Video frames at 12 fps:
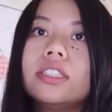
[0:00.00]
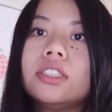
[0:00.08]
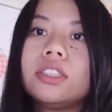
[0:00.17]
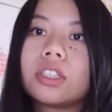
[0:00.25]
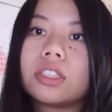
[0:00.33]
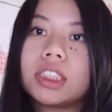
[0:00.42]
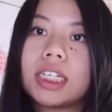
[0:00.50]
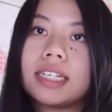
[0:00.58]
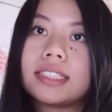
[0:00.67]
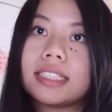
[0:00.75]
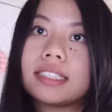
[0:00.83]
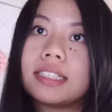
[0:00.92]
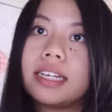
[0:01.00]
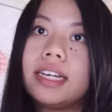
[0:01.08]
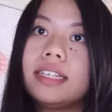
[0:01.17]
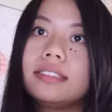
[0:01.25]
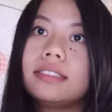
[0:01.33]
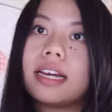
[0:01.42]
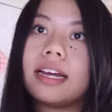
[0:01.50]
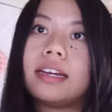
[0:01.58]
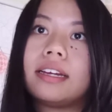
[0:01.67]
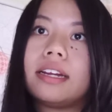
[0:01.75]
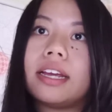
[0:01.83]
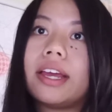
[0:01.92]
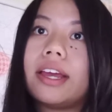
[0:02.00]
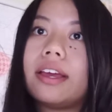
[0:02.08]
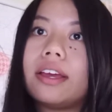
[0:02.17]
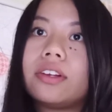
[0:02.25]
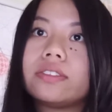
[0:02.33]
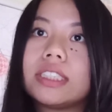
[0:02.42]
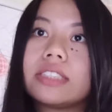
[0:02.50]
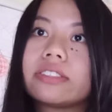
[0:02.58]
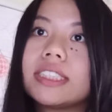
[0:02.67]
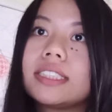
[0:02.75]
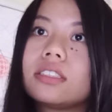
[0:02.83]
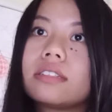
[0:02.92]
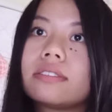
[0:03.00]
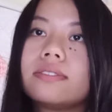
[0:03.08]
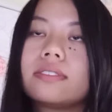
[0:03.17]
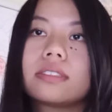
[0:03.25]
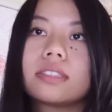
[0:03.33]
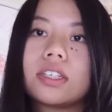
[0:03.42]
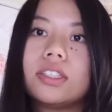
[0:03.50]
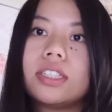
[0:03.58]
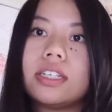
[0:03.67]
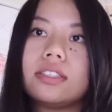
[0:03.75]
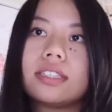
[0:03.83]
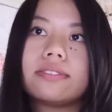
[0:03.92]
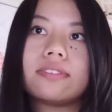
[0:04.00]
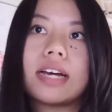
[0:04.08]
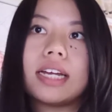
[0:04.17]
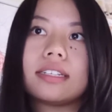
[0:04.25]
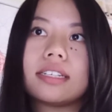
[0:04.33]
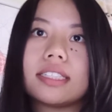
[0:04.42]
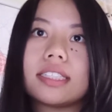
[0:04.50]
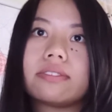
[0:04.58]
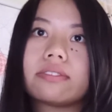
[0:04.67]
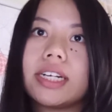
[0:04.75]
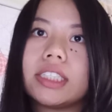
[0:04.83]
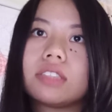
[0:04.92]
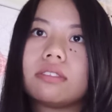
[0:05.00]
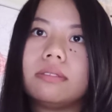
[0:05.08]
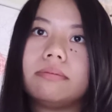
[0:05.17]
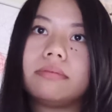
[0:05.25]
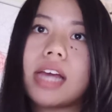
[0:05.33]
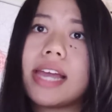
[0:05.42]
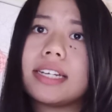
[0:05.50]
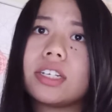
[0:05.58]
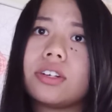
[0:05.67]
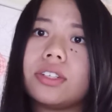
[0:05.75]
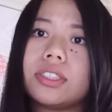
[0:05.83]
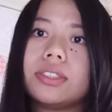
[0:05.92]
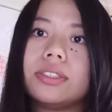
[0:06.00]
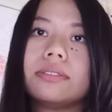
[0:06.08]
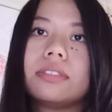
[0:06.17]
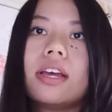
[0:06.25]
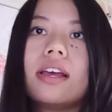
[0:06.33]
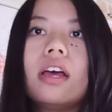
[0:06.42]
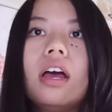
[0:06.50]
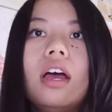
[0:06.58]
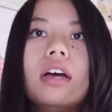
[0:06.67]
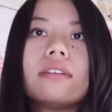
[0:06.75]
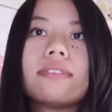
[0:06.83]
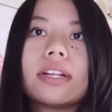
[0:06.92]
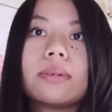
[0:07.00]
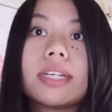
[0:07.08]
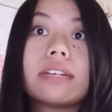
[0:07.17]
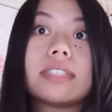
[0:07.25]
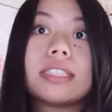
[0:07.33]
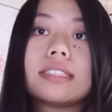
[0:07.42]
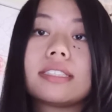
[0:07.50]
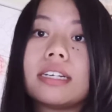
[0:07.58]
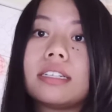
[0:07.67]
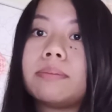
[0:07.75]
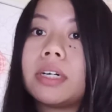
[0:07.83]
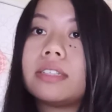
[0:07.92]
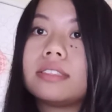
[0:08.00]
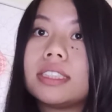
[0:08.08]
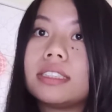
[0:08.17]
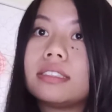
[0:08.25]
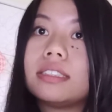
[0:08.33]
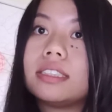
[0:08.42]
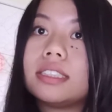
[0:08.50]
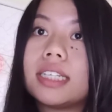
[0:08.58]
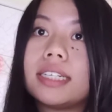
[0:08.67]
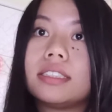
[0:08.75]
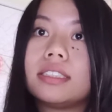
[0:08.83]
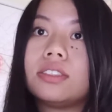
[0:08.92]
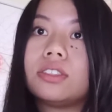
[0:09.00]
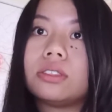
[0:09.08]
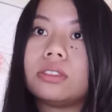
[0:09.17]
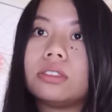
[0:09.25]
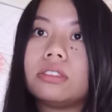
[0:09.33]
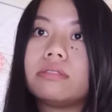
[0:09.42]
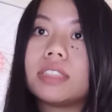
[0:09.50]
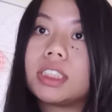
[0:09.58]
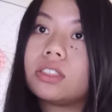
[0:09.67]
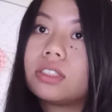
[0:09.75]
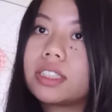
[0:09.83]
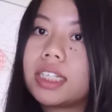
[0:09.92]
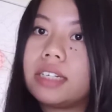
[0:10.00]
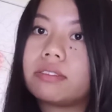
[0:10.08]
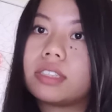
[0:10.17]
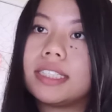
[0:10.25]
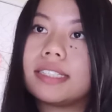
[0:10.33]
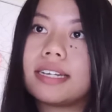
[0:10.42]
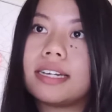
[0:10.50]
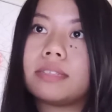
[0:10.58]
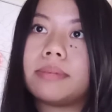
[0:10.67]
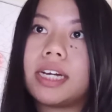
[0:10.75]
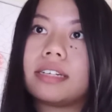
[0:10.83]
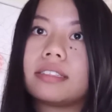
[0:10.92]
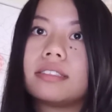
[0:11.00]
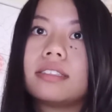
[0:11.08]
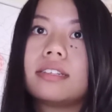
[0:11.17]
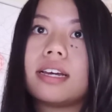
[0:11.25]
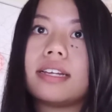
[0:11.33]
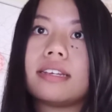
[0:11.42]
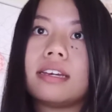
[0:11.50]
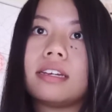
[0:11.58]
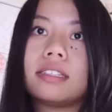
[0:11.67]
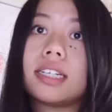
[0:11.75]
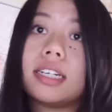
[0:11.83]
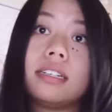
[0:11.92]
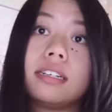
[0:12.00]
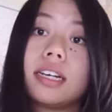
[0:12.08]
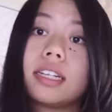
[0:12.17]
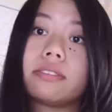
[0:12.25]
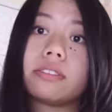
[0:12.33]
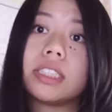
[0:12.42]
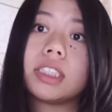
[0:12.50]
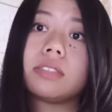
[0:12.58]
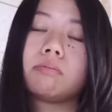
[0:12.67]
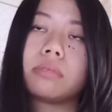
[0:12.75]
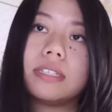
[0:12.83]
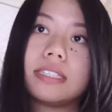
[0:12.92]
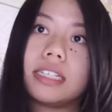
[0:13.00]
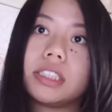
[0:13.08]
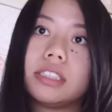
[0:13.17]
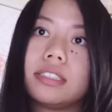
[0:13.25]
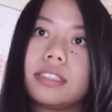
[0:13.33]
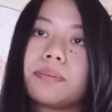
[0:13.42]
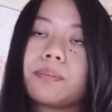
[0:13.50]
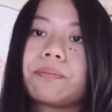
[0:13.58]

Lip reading: Jean-Jacques Dessalines and Henri Christophe continued the fight against the French from 1802, following evidence that Napoleon intended to restore slavery in Saint-Domingue, as he had done in other French possessions.